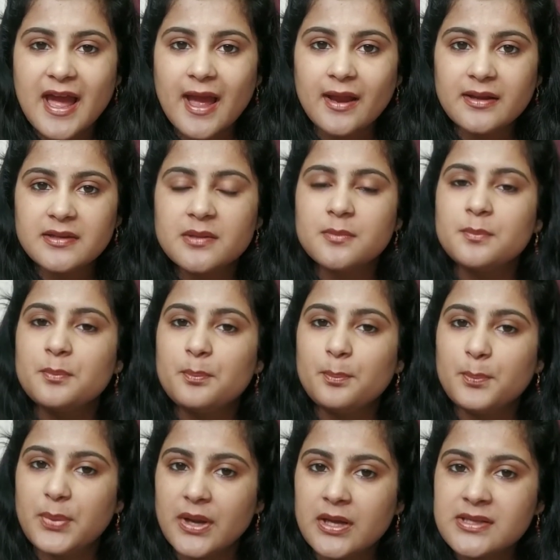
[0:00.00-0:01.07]
act
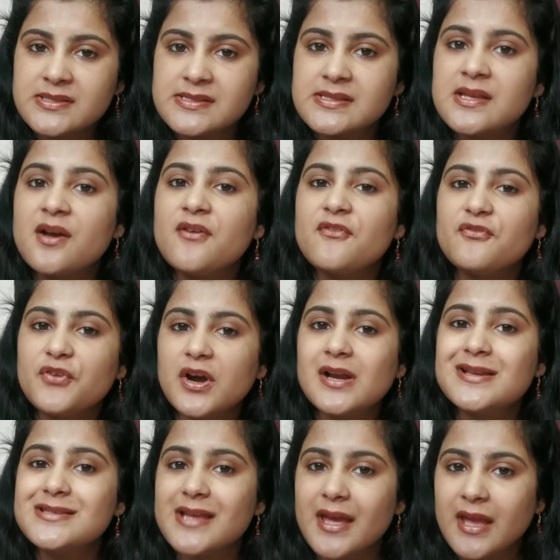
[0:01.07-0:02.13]
plus
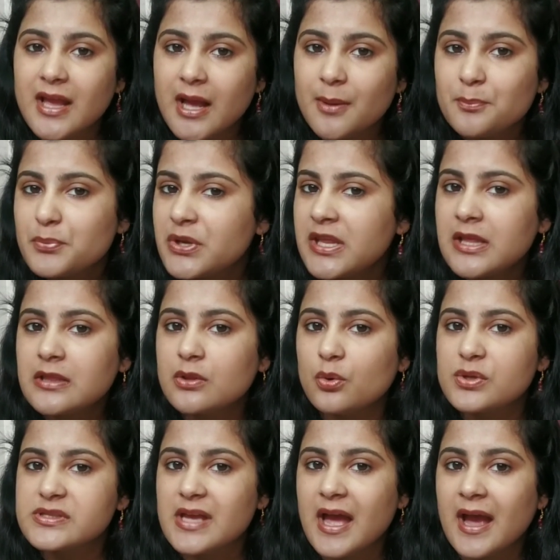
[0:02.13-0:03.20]
words accompanying
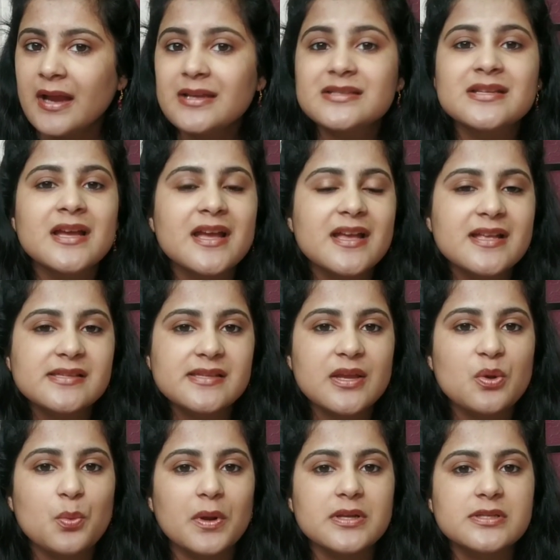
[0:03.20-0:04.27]
those acts is
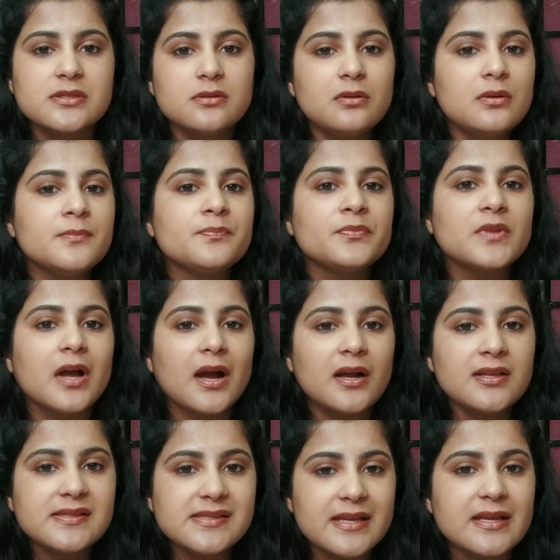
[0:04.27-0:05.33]
equal to
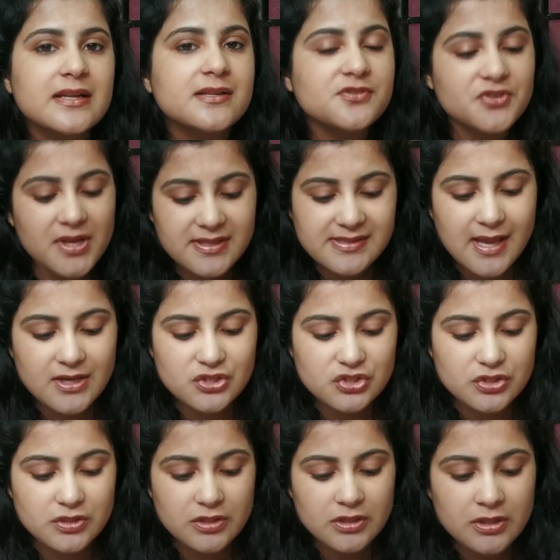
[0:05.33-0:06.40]
a single
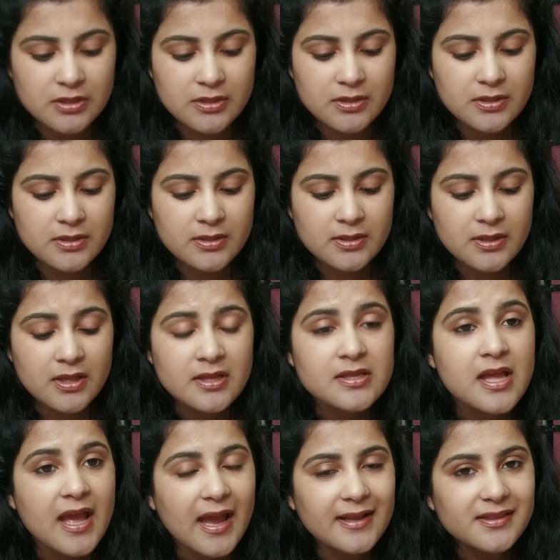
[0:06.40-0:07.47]
transaction.
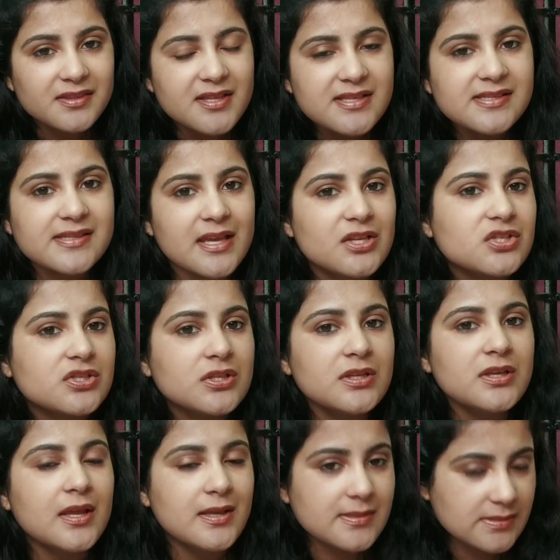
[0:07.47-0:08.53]
And this section
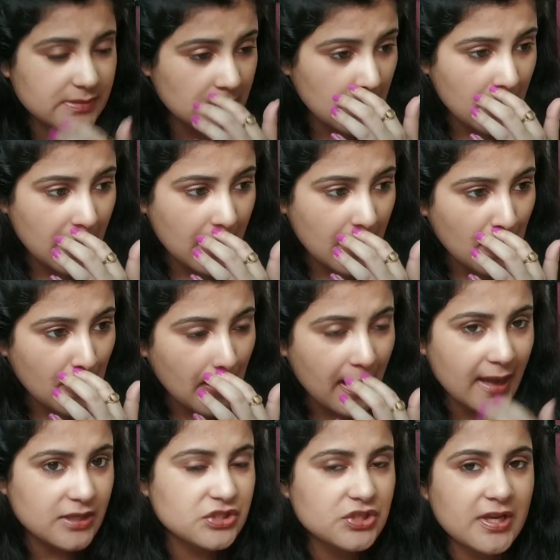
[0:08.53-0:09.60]
is
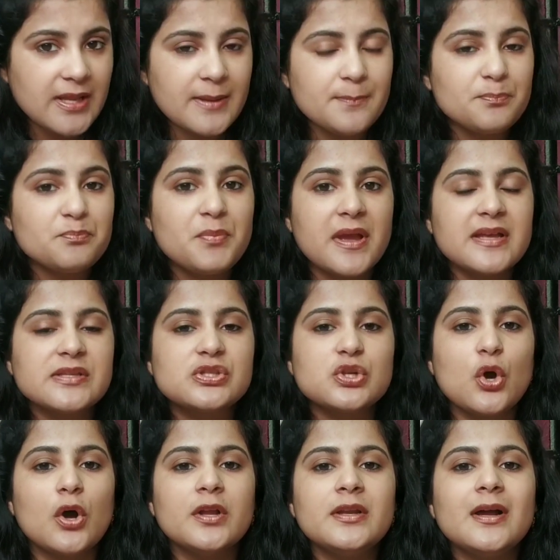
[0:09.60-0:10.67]
actually
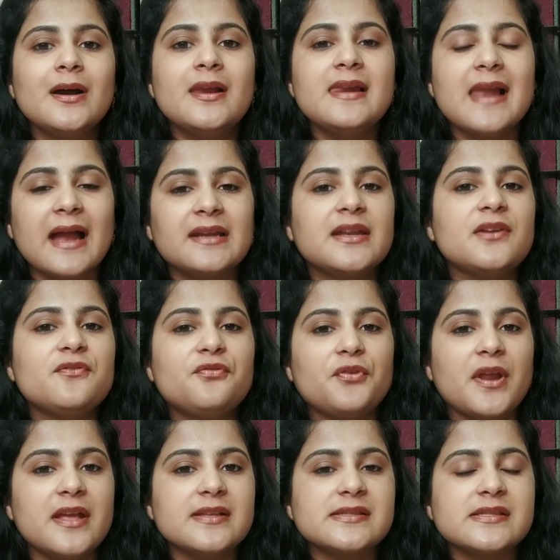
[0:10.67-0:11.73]
based on a Latin
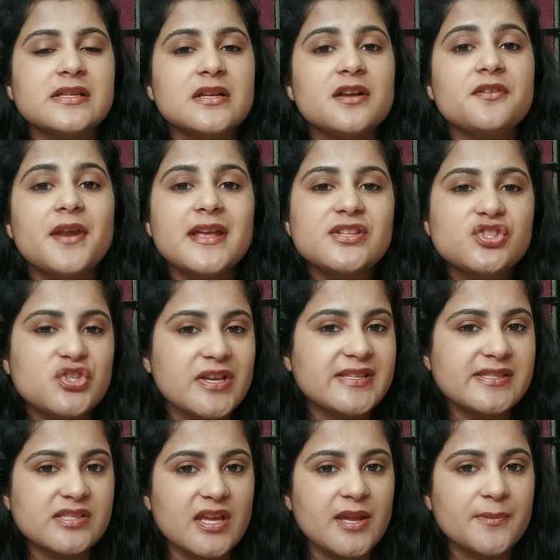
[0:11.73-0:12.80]
phrase, res
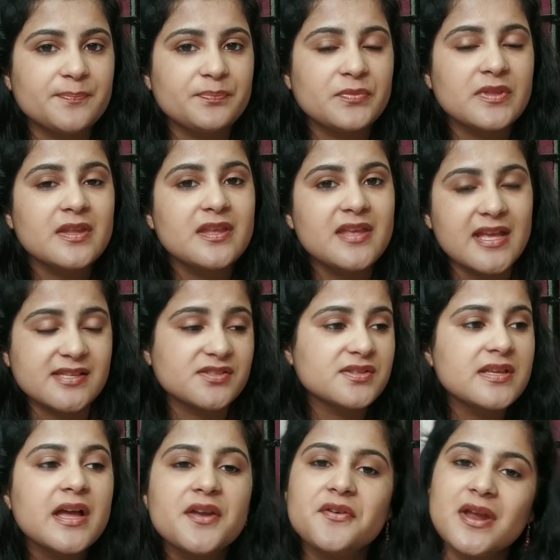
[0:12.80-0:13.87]
geste.
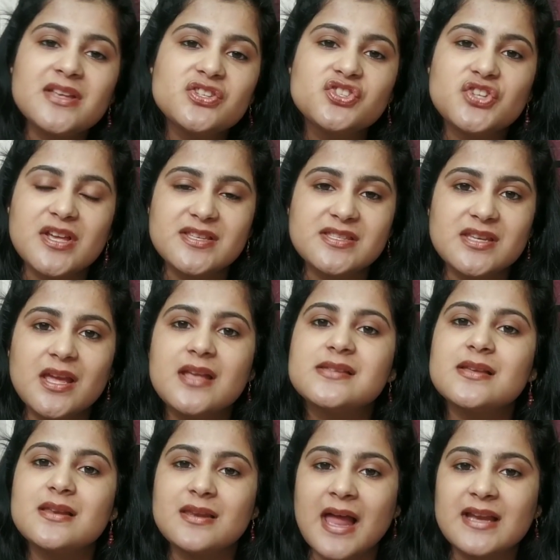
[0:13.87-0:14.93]
Yes, res geste is
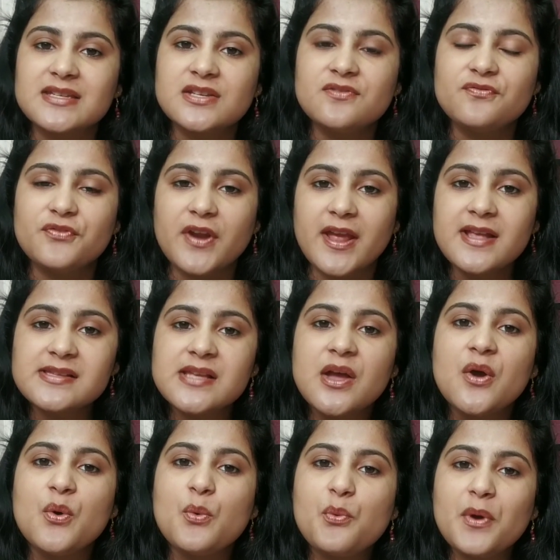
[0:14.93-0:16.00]
a Latin phrase
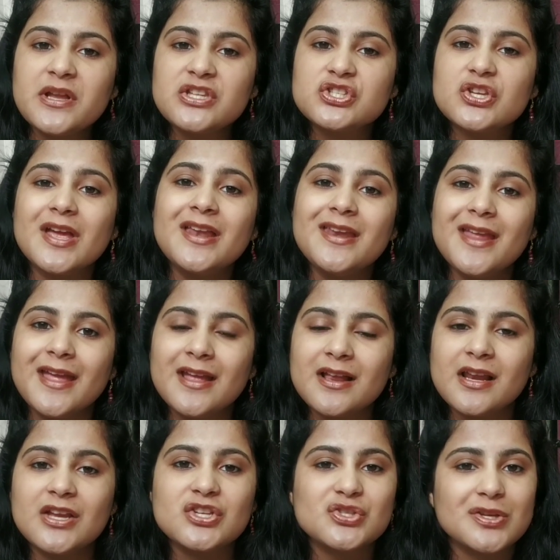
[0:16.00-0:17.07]
which in
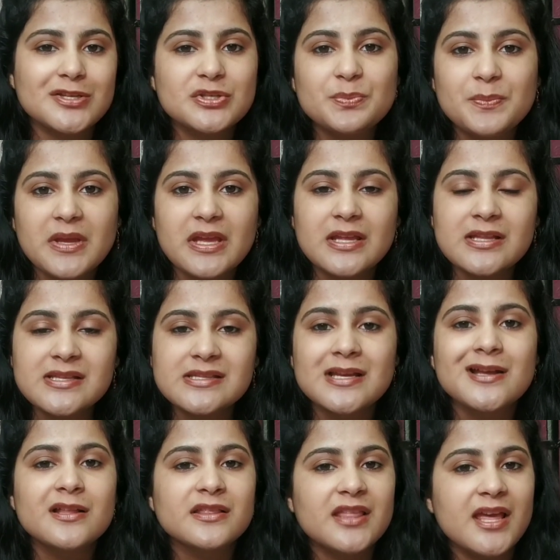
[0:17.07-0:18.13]
English it means
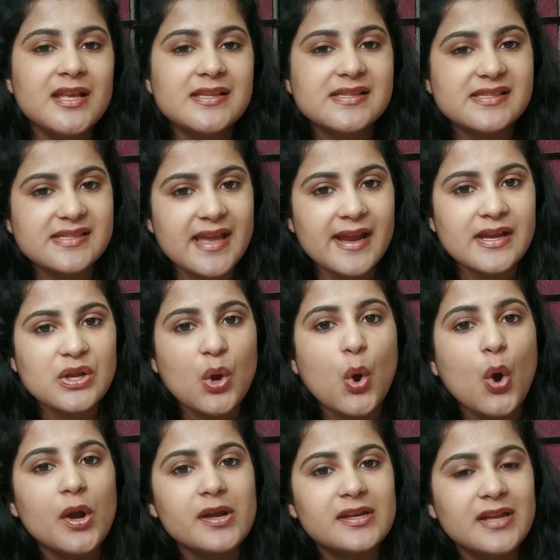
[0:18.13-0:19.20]
things said
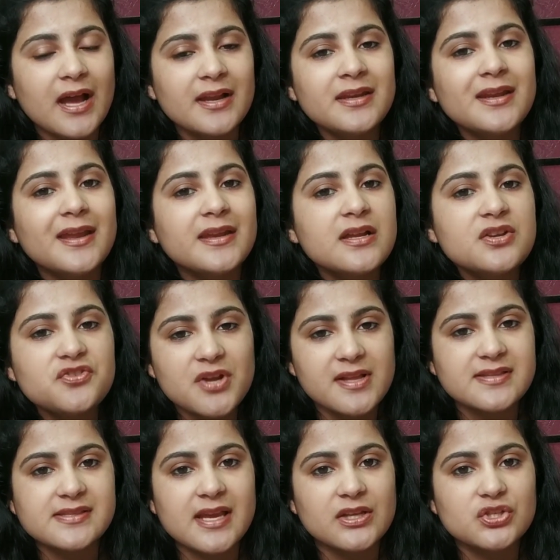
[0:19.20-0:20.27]
or done in a
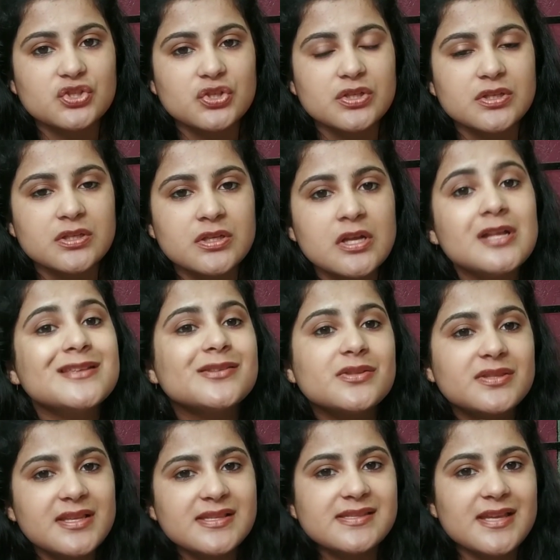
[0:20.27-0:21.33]
transaction. So
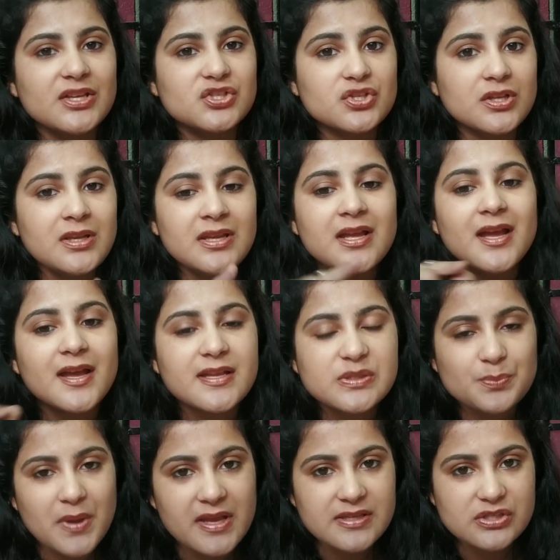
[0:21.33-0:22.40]
this section
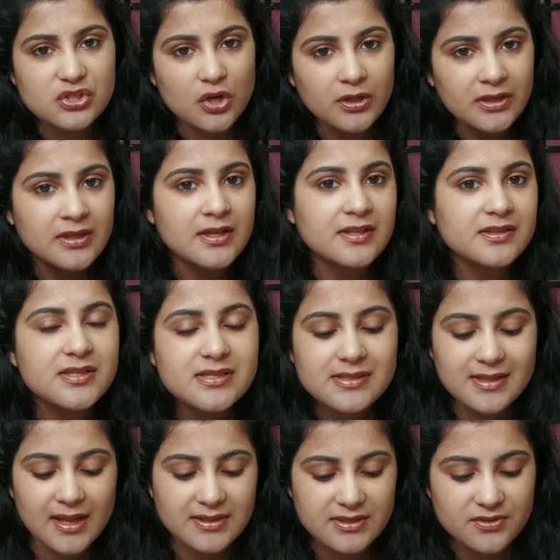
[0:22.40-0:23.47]
is based on this
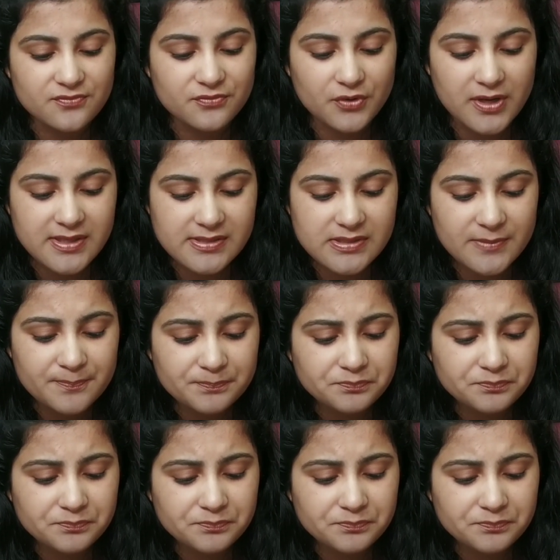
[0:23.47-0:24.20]
Latin phrase.